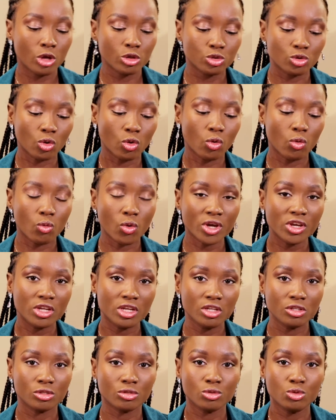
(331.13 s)
So what you
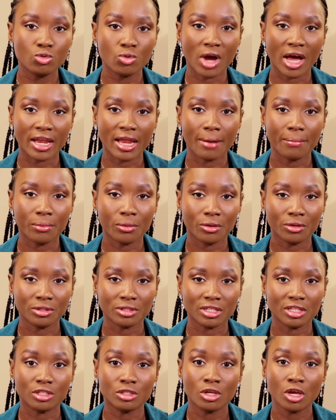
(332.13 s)
need to do at that
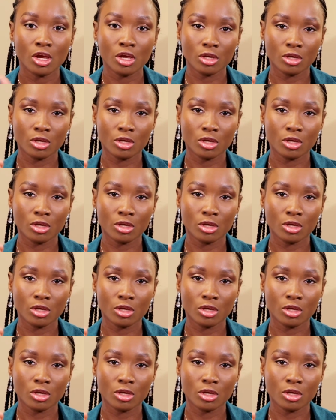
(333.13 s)
point is